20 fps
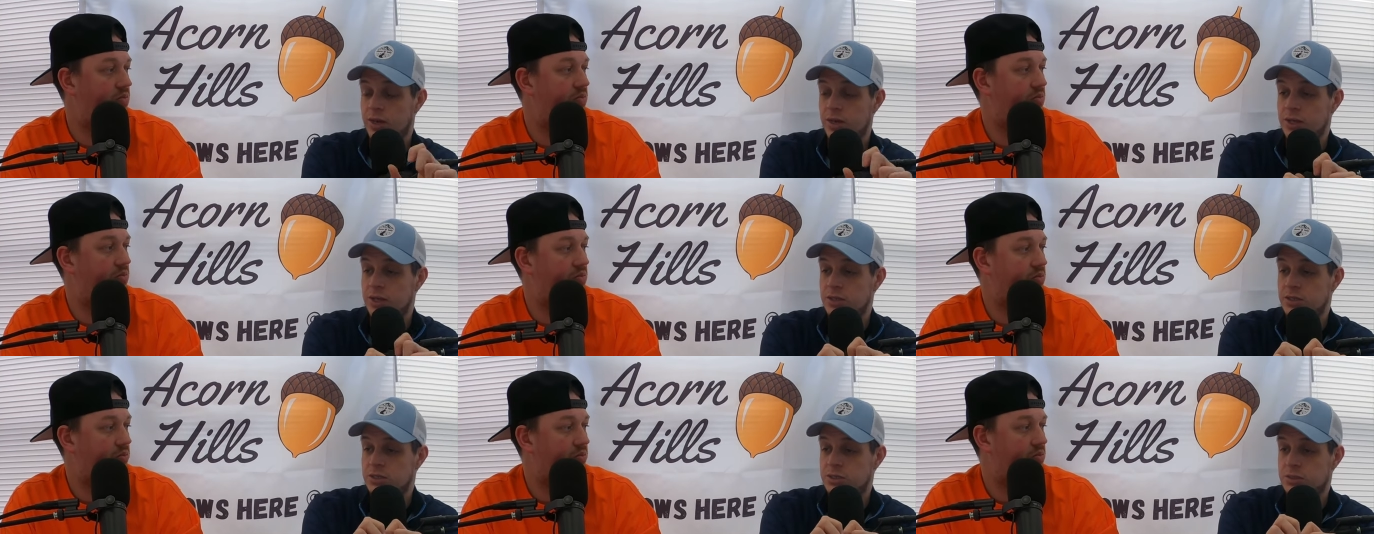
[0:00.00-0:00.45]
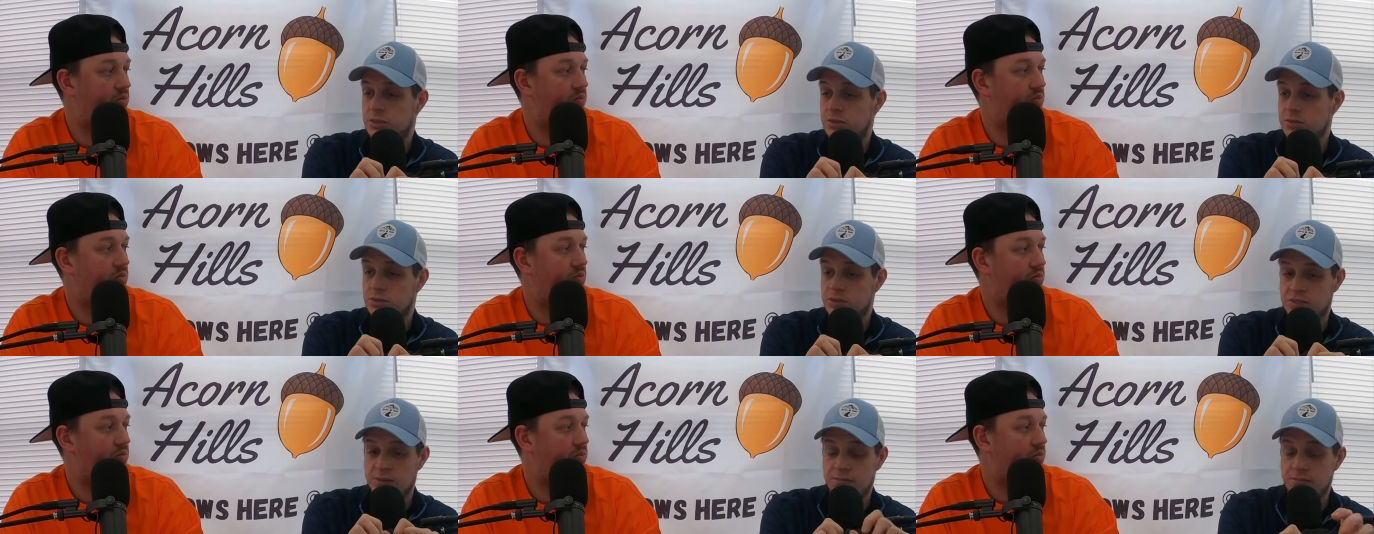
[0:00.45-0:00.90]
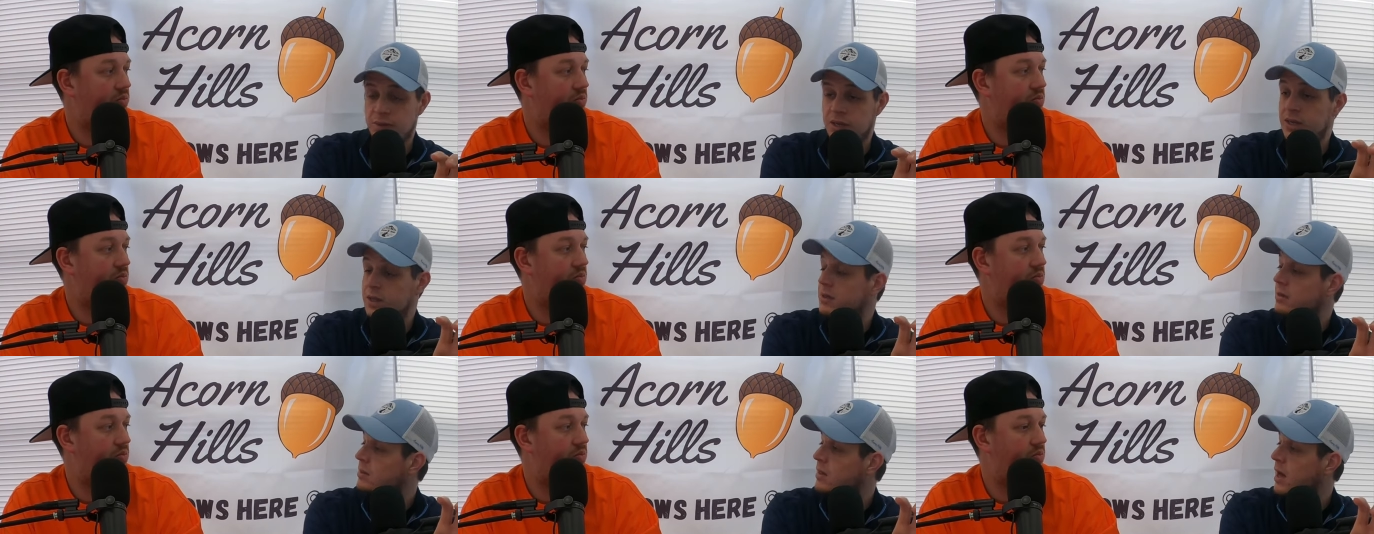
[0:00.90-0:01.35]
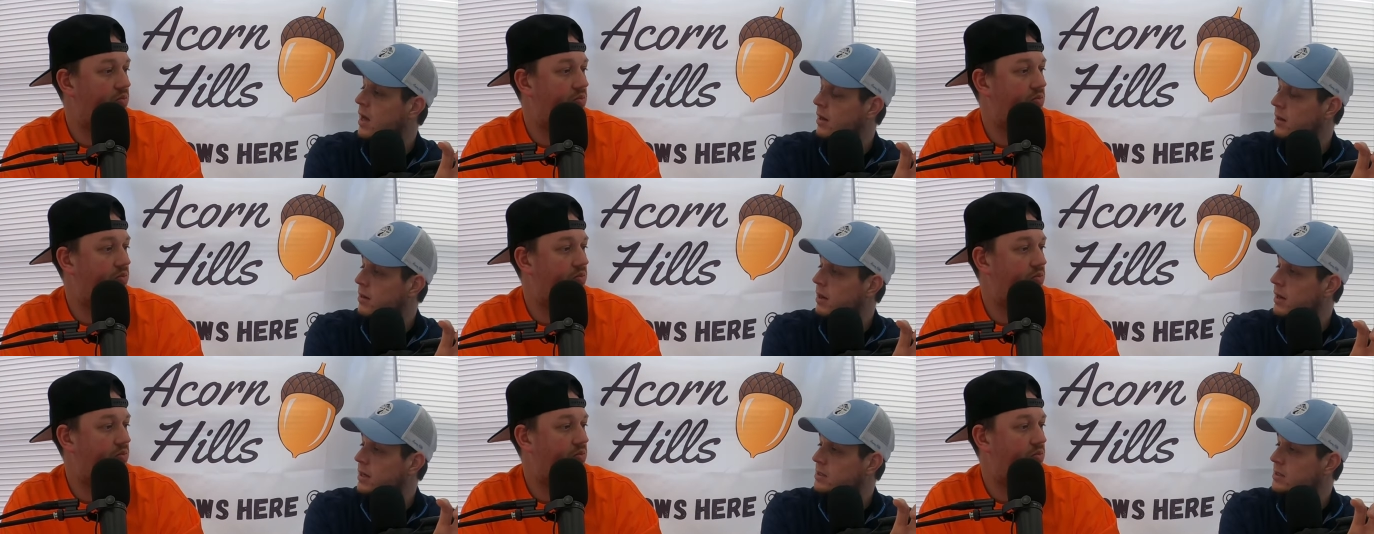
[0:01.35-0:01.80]
Speaker 1: it is submitted
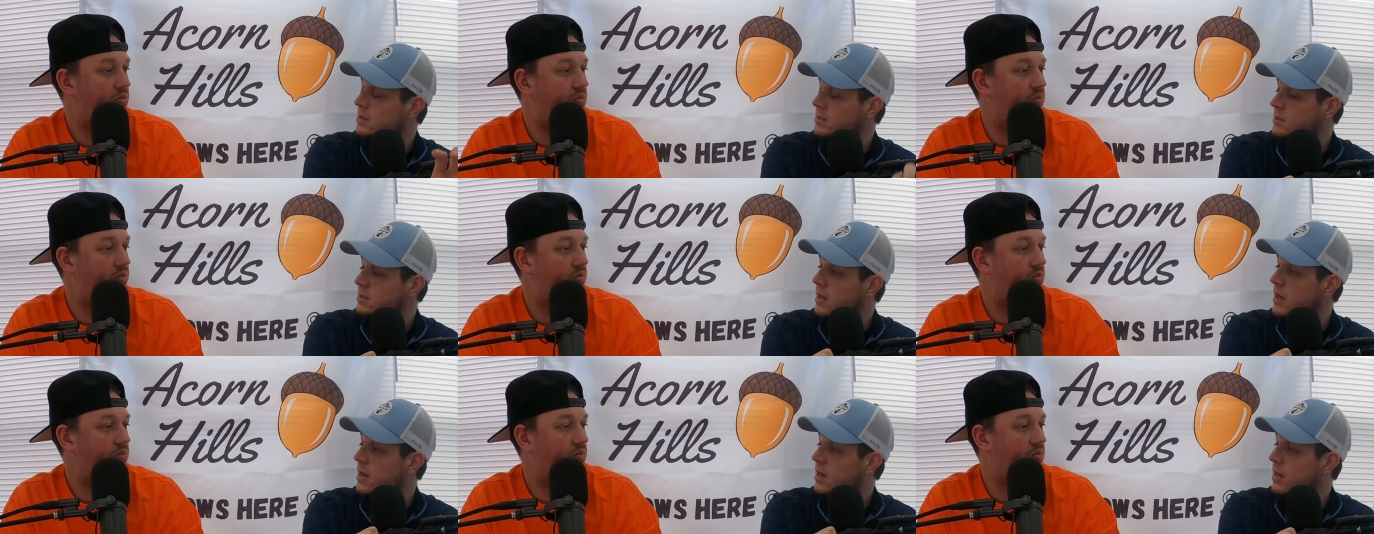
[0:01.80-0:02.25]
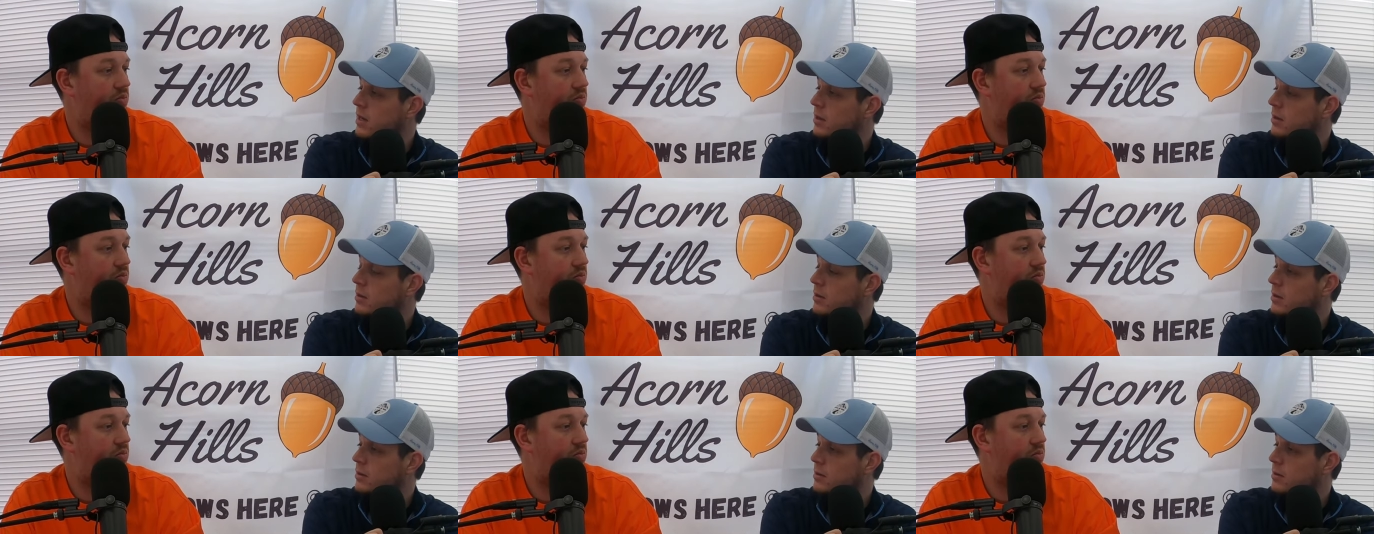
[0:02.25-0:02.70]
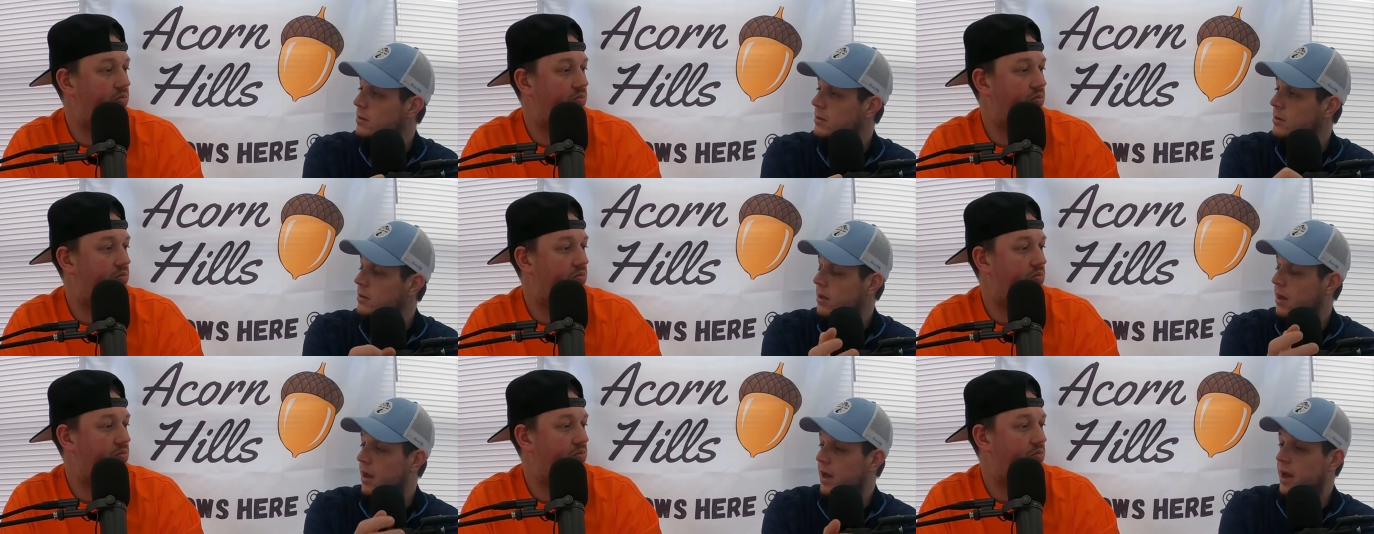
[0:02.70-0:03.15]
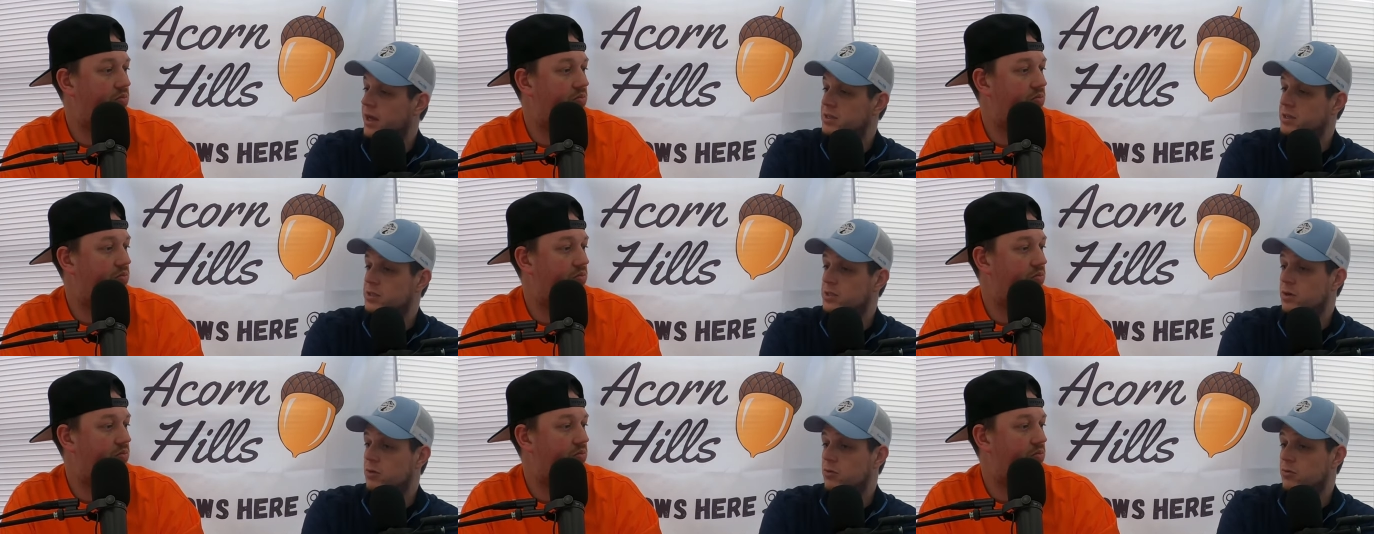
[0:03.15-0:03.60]
that next day as
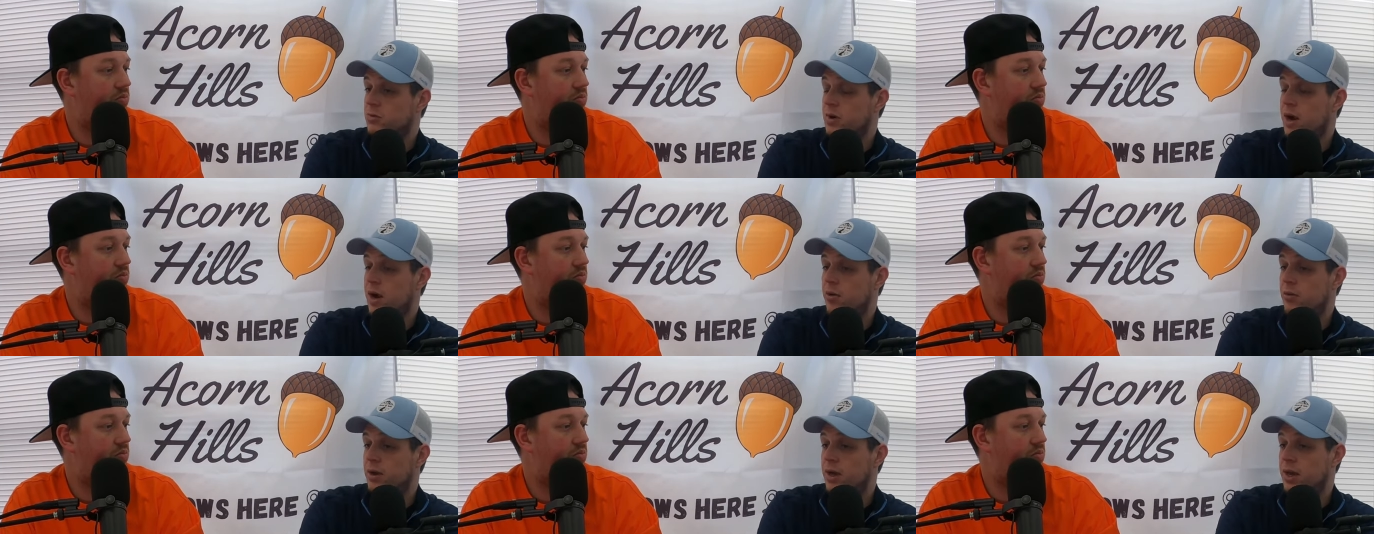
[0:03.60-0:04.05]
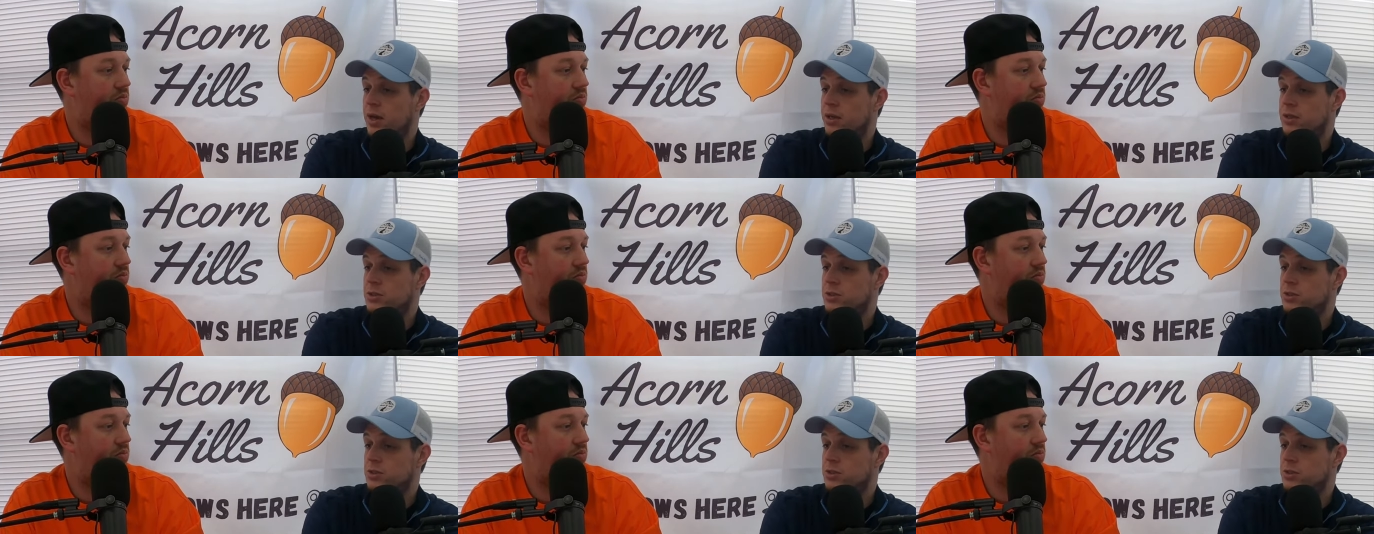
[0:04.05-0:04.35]
its own round, and it